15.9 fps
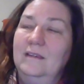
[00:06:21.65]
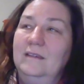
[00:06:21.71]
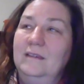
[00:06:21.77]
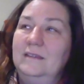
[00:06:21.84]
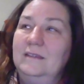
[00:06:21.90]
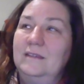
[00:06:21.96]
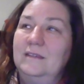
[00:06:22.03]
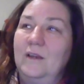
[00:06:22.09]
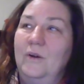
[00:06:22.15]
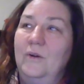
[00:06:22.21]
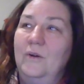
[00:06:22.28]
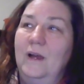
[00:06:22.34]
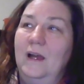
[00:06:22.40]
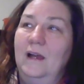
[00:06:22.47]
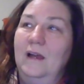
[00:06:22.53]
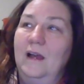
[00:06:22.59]
so
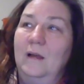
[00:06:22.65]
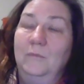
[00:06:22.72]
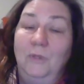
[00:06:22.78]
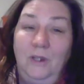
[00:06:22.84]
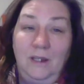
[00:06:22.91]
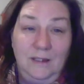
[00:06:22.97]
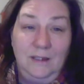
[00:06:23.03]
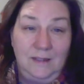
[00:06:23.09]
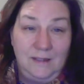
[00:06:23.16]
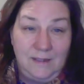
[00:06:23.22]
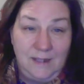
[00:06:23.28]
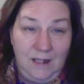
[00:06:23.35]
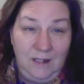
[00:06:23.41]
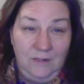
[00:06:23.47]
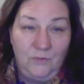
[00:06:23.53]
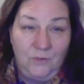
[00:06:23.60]
I'm looking at this
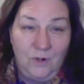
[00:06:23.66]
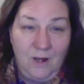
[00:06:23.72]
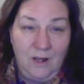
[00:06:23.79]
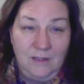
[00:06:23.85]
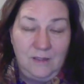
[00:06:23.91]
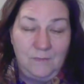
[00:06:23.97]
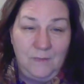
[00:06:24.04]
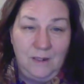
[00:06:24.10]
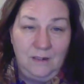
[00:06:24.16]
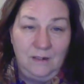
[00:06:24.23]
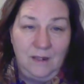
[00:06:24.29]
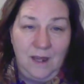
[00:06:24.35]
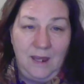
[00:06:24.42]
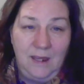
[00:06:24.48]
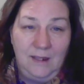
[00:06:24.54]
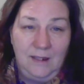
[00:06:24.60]
84 Huntsman,
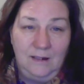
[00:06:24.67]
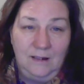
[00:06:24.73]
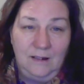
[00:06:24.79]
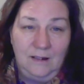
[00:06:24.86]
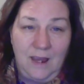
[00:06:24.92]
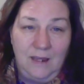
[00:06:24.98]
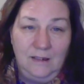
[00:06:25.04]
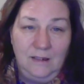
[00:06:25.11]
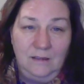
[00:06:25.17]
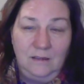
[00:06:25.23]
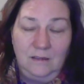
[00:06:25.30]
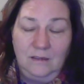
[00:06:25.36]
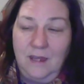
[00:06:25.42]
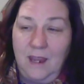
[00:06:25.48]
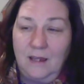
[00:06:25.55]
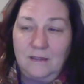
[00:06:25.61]
and I
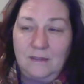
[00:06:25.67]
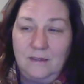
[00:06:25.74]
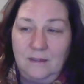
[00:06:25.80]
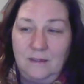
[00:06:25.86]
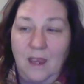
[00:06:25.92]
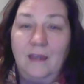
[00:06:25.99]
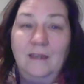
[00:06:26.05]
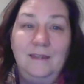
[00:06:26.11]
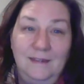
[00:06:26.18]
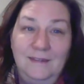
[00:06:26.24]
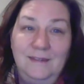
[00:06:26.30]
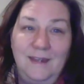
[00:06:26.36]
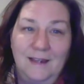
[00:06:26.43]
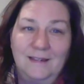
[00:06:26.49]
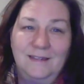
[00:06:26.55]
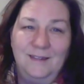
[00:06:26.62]
did
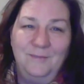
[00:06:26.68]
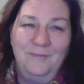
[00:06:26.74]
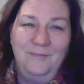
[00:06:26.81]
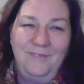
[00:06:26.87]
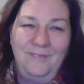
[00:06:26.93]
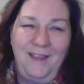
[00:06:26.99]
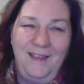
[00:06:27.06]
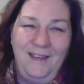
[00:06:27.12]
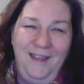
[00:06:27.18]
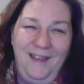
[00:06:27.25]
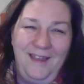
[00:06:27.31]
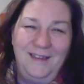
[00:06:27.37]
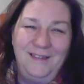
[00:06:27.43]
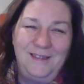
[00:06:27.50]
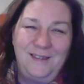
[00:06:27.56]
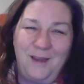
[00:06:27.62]
text him.
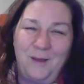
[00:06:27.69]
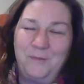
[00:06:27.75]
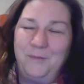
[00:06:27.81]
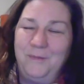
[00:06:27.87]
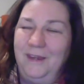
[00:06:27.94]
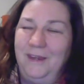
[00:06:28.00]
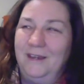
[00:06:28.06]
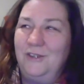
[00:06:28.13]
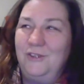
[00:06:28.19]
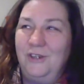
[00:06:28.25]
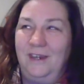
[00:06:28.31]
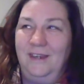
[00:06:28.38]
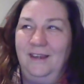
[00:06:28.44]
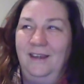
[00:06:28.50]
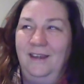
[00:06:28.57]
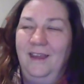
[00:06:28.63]
I stopped being a
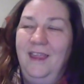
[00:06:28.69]
chicken.